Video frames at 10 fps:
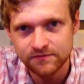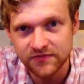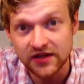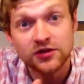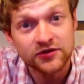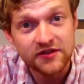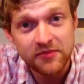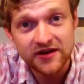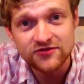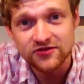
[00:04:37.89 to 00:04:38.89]
including the
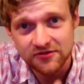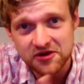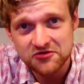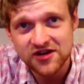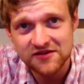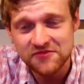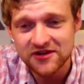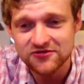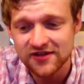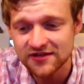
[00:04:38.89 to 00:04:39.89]
pastry, the buttery kind of
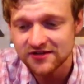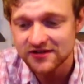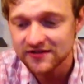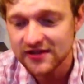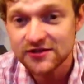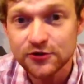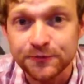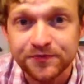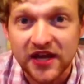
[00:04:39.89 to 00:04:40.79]
pastry, that's sitting in there too.